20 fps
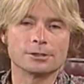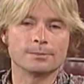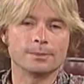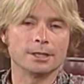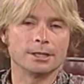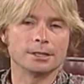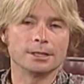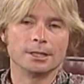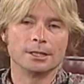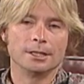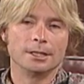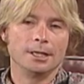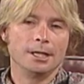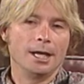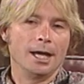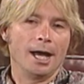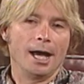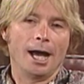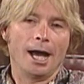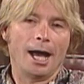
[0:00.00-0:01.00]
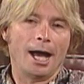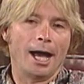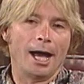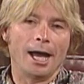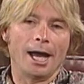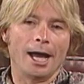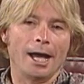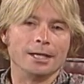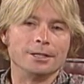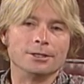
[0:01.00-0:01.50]
but
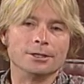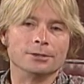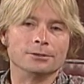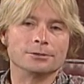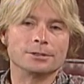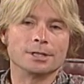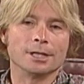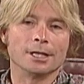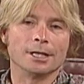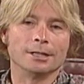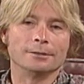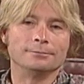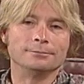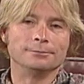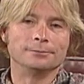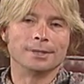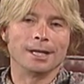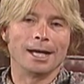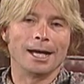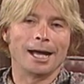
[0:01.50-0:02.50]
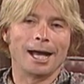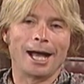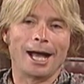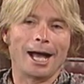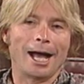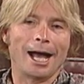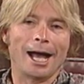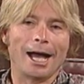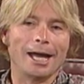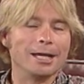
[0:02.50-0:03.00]
I don't,
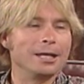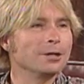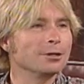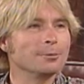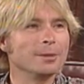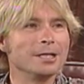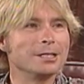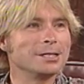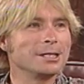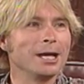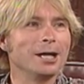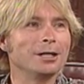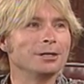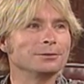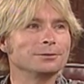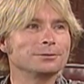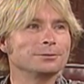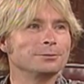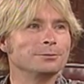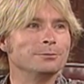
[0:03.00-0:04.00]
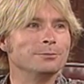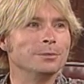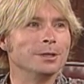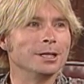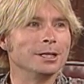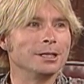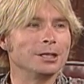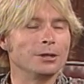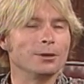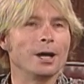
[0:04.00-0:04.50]
I hear myself,
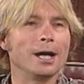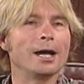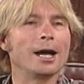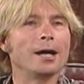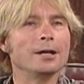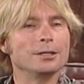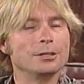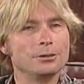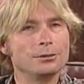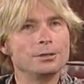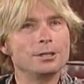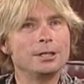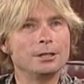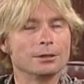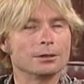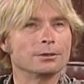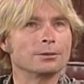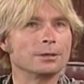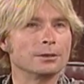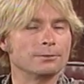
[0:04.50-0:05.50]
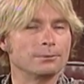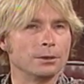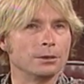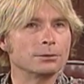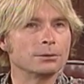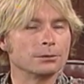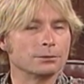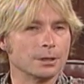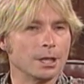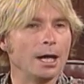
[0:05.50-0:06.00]
but I do hear the
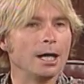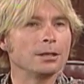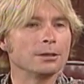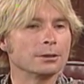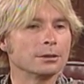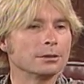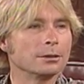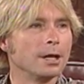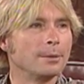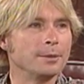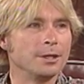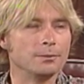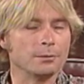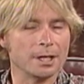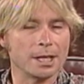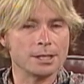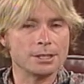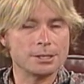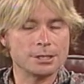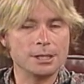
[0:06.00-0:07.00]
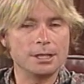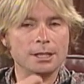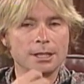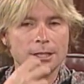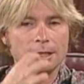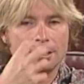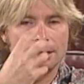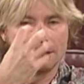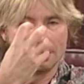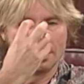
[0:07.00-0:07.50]
vocal color. I mean, when I
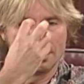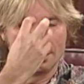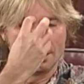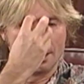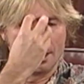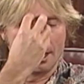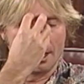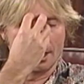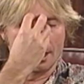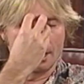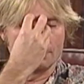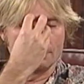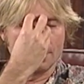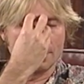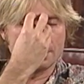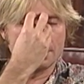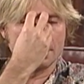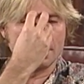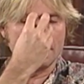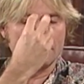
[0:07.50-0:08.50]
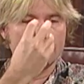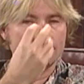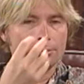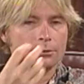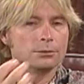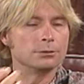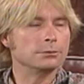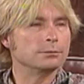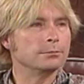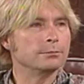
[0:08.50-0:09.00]
sing and I resonate
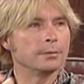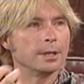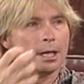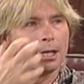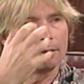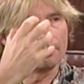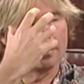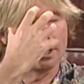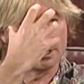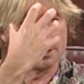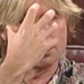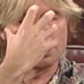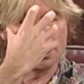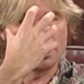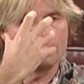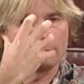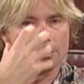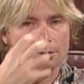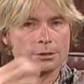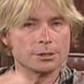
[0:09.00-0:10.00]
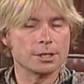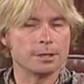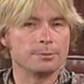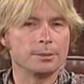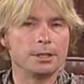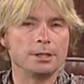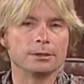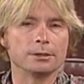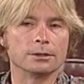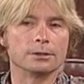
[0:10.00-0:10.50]
through my chambers up
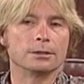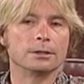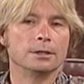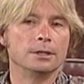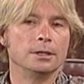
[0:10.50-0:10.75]
here,